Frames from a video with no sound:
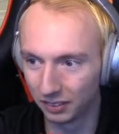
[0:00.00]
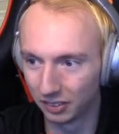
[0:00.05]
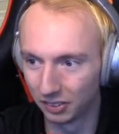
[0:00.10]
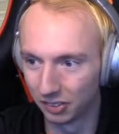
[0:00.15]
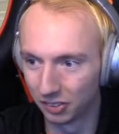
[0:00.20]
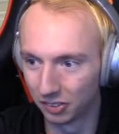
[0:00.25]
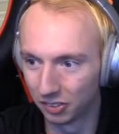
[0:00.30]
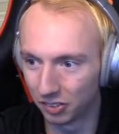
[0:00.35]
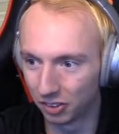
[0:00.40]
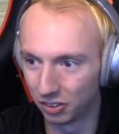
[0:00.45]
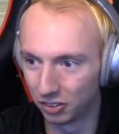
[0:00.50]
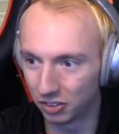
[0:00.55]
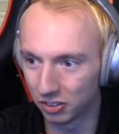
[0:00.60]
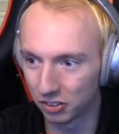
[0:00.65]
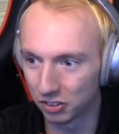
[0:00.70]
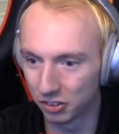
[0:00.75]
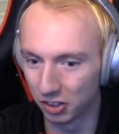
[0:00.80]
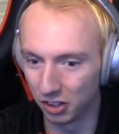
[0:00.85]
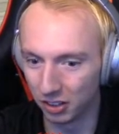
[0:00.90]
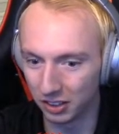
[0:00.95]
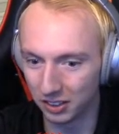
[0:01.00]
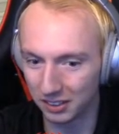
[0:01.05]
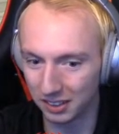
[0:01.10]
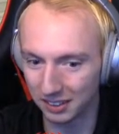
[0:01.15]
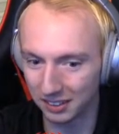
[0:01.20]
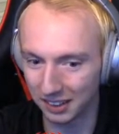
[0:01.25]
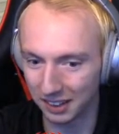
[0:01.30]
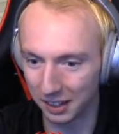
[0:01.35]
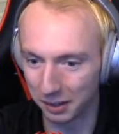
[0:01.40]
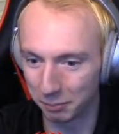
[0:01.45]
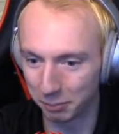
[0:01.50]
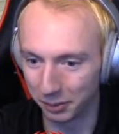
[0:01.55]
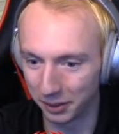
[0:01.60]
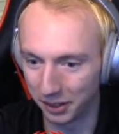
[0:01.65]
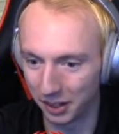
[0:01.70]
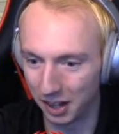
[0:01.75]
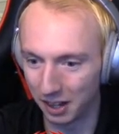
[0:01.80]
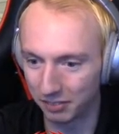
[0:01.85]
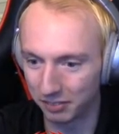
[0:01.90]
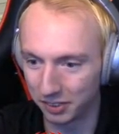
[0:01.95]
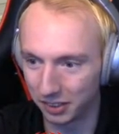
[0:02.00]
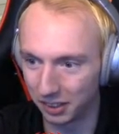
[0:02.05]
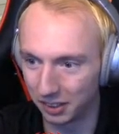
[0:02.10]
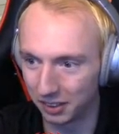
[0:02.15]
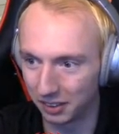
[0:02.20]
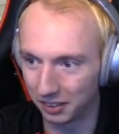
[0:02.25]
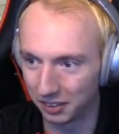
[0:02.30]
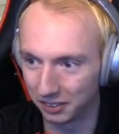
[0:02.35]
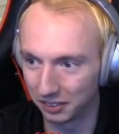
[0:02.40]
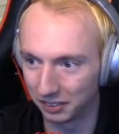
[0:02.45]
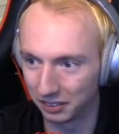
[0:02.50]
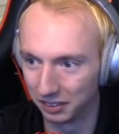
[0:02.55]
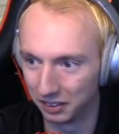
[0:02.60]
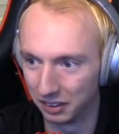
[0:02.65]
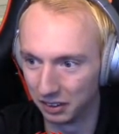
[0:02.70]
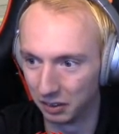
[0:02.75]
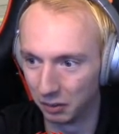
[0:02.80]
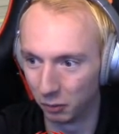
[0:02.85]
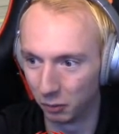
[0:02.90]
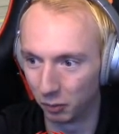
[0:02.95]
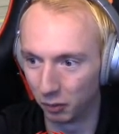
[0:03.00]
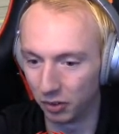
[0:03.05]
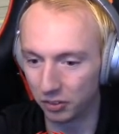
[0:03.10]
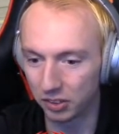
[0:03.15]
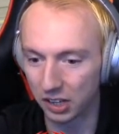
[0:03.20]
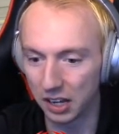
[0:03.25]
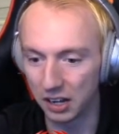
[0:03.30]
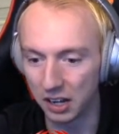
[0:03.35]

So just slowly take the airplane off here. Once again,